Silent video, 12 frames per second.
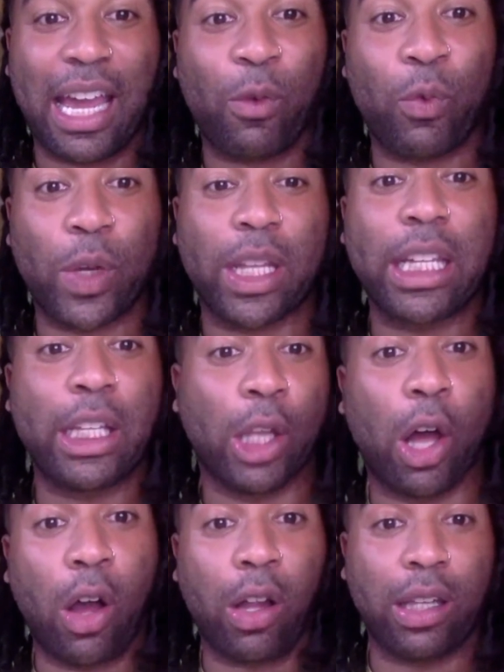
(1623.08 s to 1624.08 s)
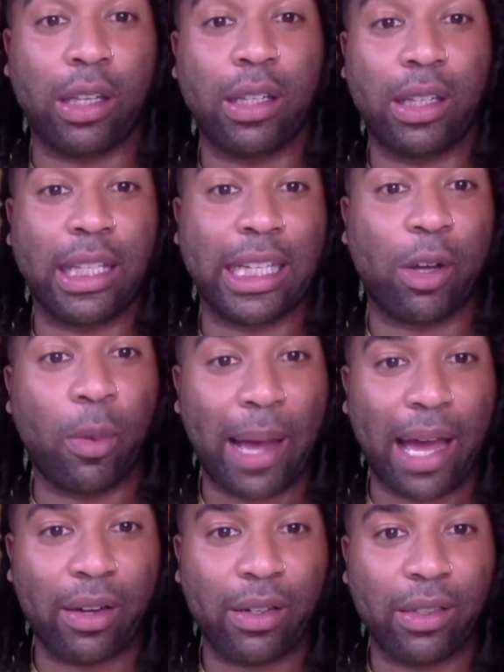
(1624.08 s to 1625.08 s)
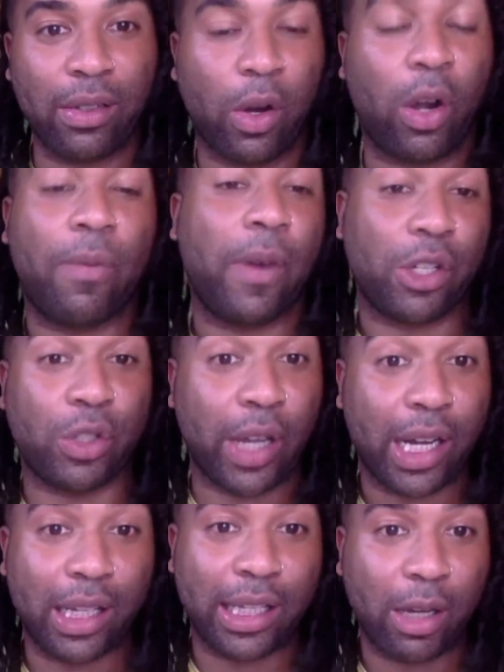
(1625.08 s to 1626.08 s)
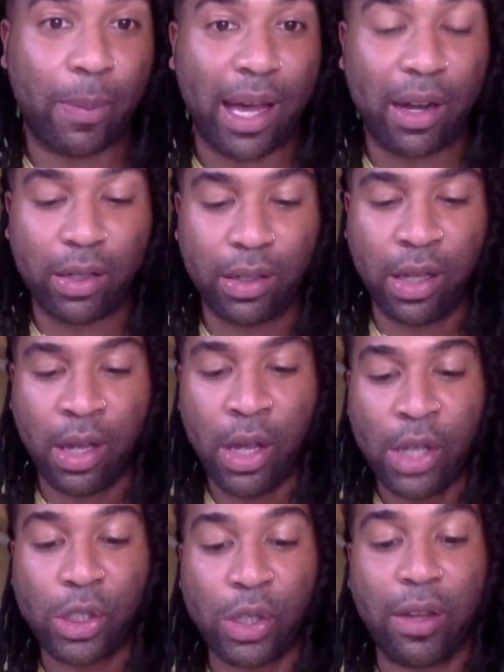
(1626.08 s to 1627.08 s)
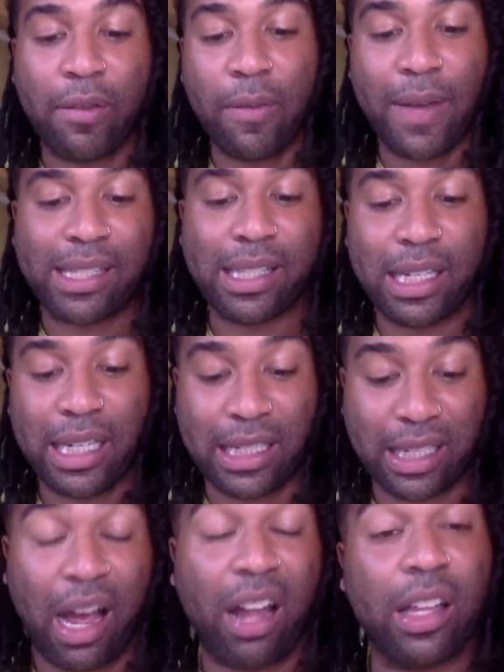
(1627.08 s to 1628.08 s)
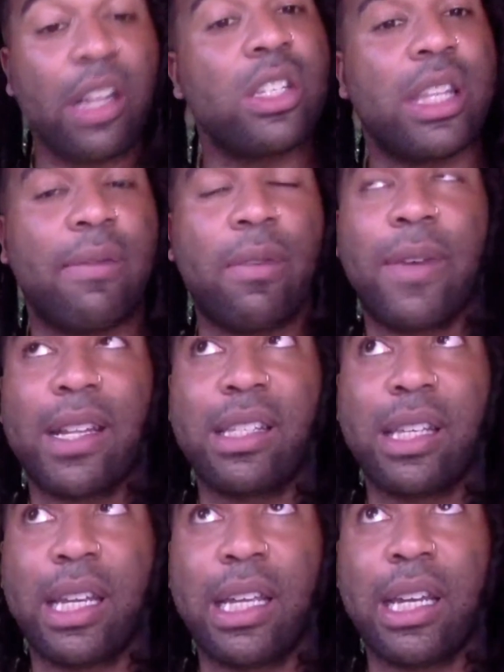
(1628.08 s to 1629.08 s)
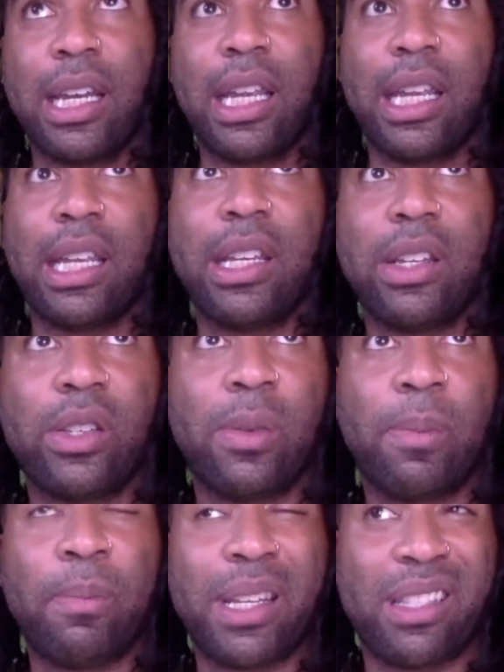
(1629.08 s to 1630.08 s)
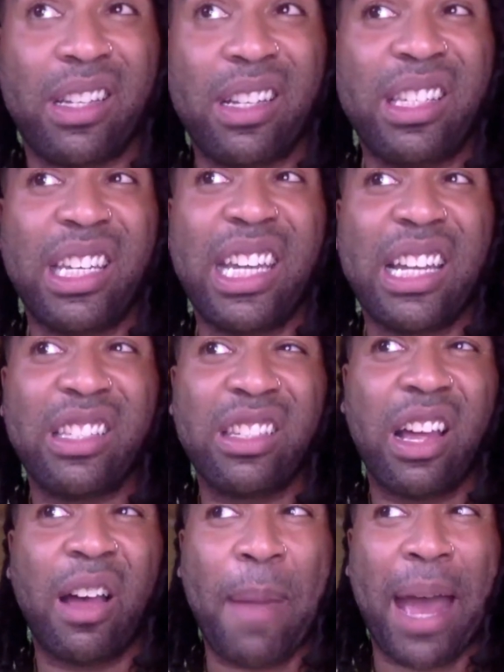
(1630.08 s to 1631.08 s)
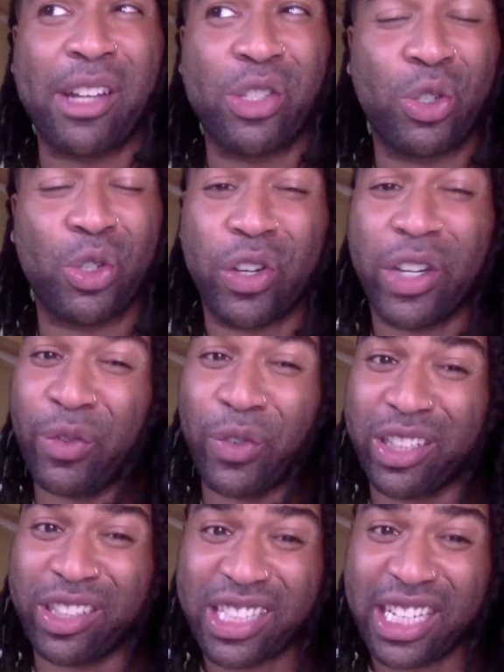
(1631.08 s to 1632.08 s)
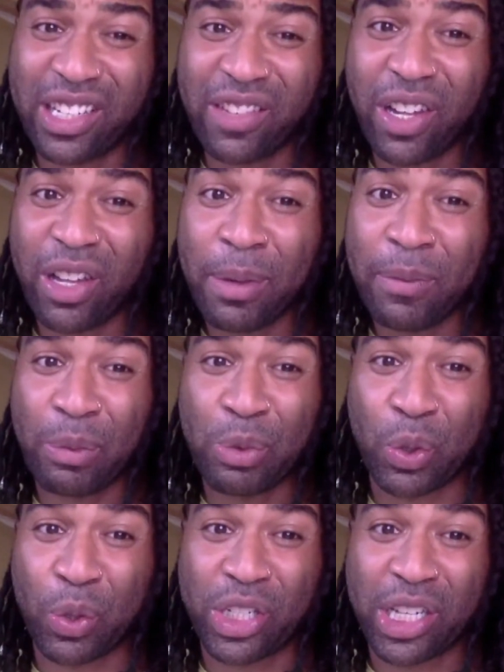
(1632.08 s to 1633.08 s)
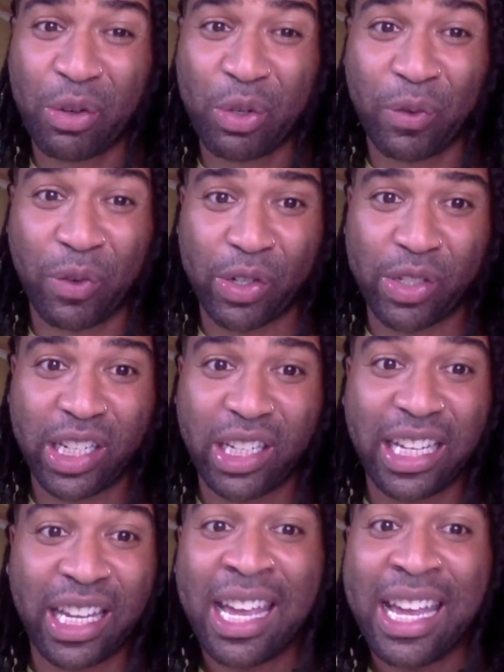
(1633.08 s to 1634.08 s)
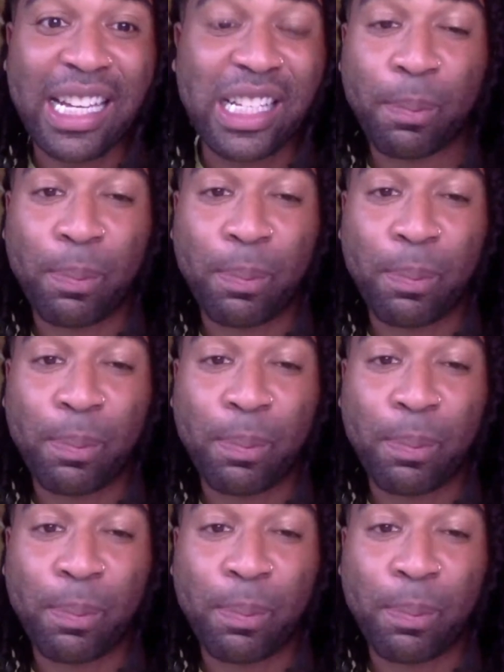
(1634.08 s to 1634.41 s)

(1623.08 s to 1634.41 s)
a really long legal battle or a frustrating legal battle. So they've invested in his college. They've invested in his business. He has a master's degree in real estate development from Georgetown University. Like he's a